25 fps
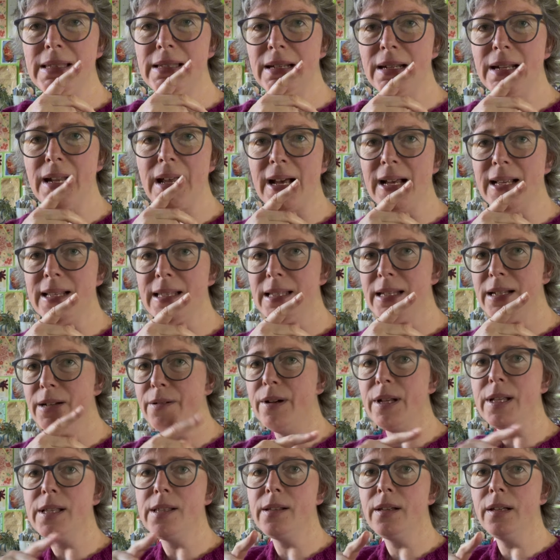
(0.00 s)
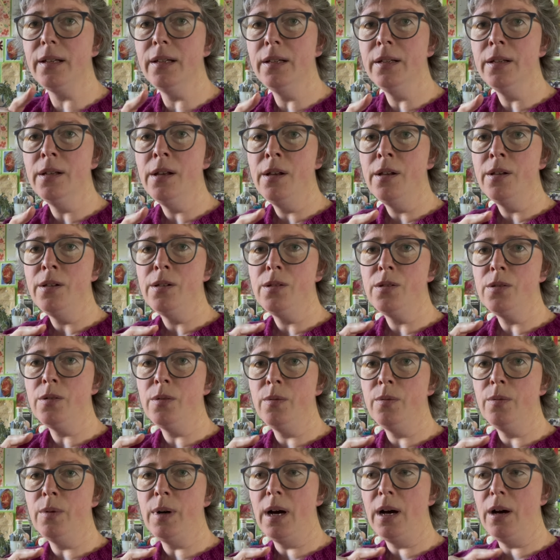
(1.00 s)
an asterisk.
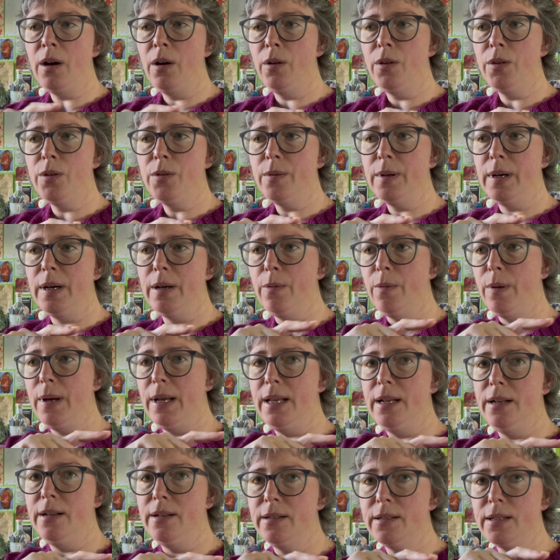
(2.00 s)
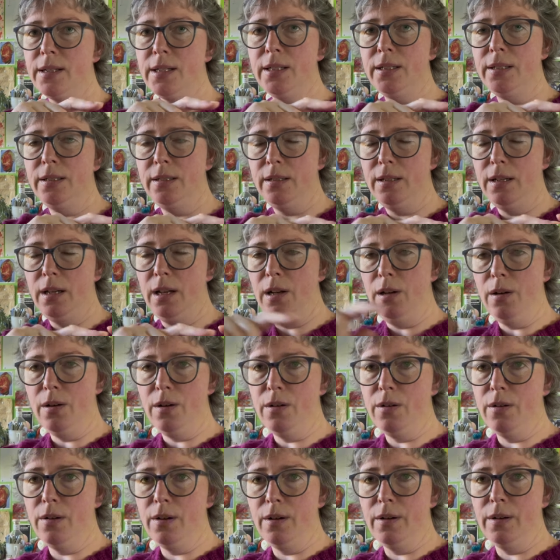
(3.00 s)
So although I went
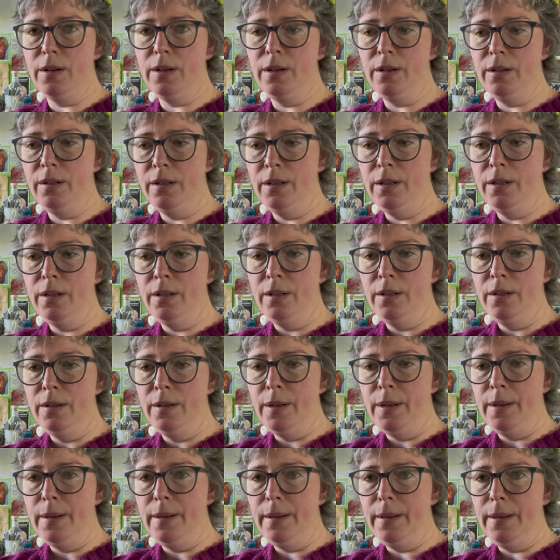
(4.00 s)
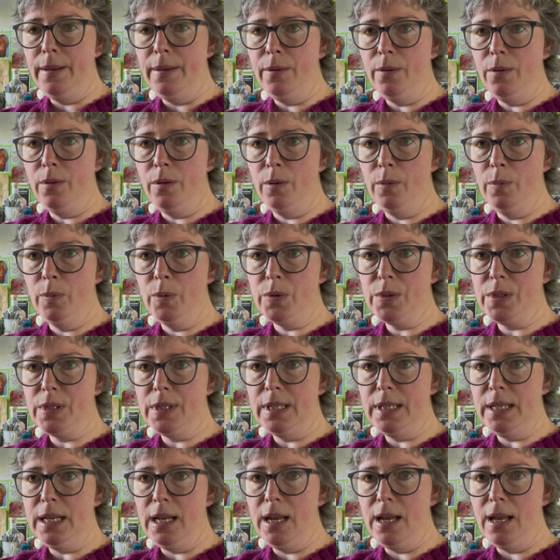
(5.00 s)
along almost to
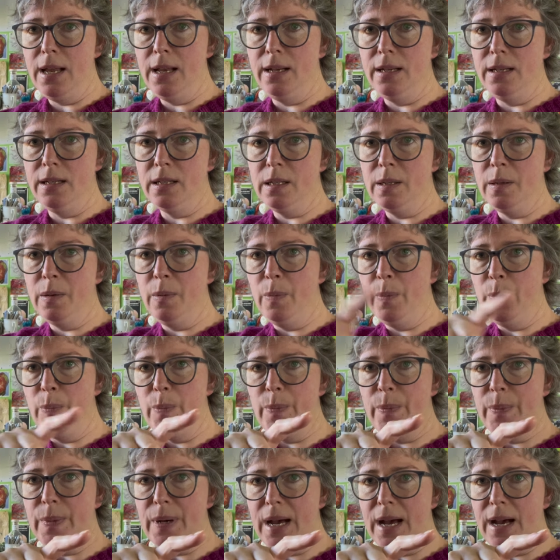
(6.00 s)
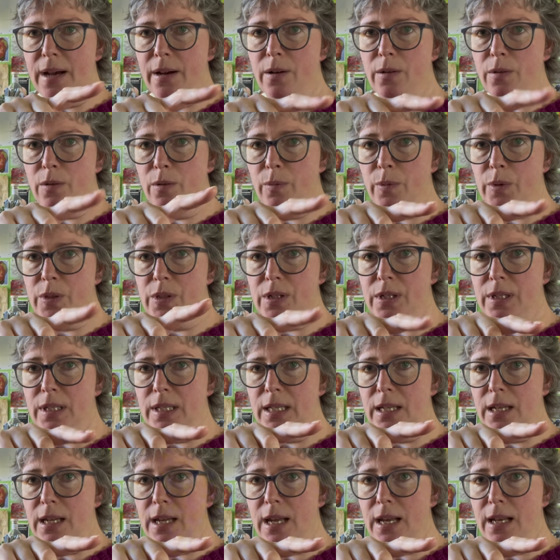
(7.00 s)
the end, back almost to
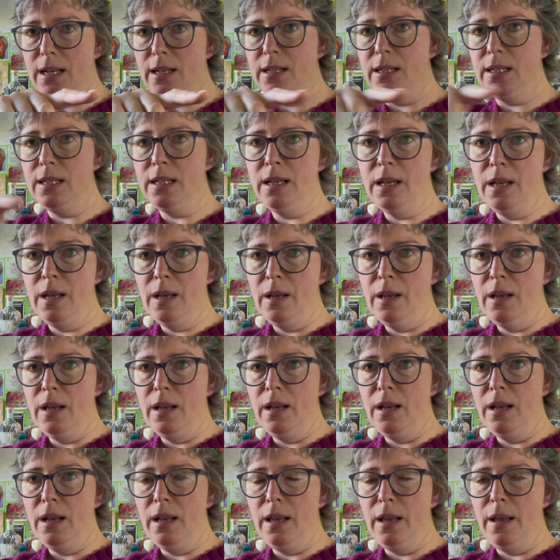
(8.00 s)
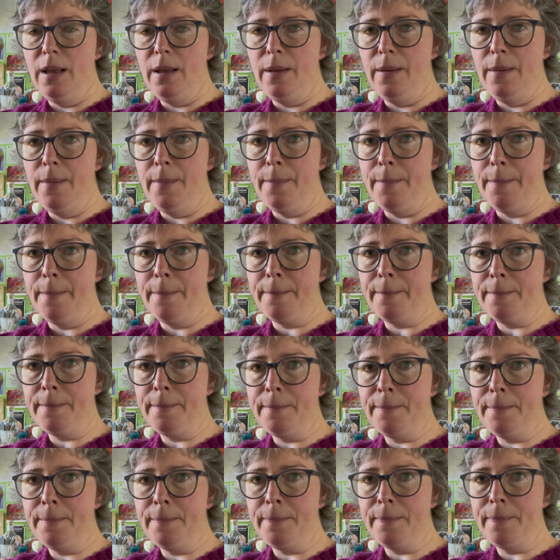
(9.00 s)
the end,
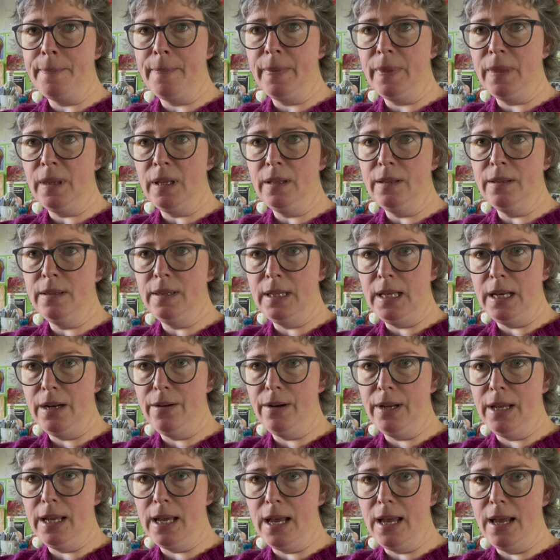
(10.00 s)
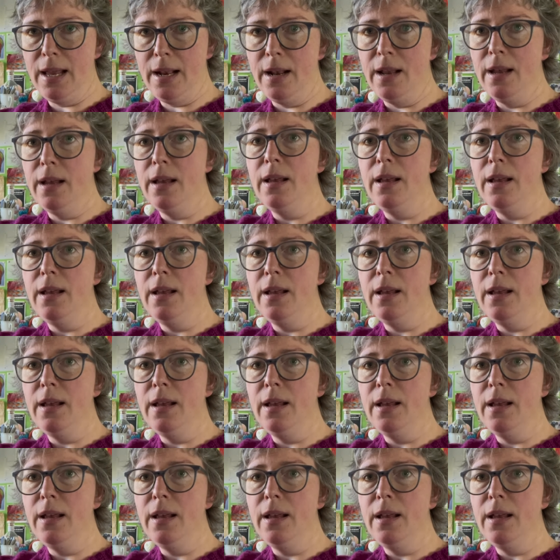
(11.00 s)
there again,